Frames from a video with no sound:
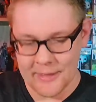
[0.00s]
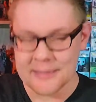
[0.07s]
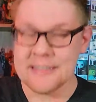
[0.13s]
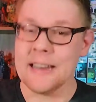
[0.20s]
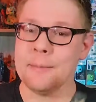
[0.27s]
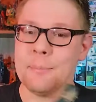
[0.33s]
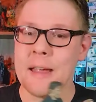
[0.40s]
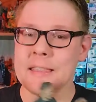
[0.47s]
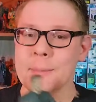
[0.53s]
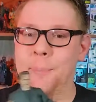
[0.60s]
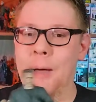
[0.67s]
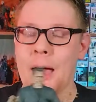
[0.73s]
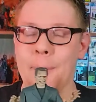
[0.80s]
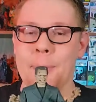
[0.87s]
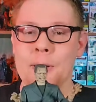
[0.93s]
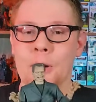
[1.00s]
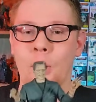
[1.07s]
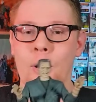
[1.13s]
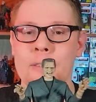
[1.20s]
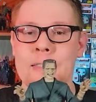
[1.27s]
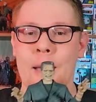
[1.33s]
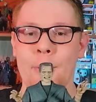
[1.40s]
Didn't make the popping
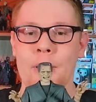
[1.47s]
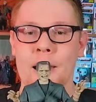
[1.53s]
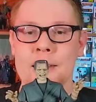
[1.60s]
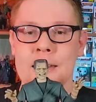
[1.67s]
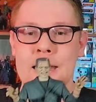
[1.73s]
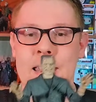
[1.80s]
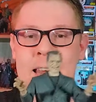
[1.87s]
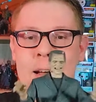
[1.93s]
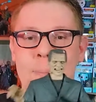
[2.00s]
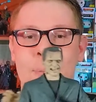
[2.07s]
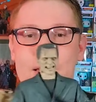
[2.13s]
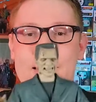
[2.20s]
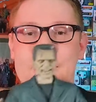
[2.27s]
noise that we like to hear, but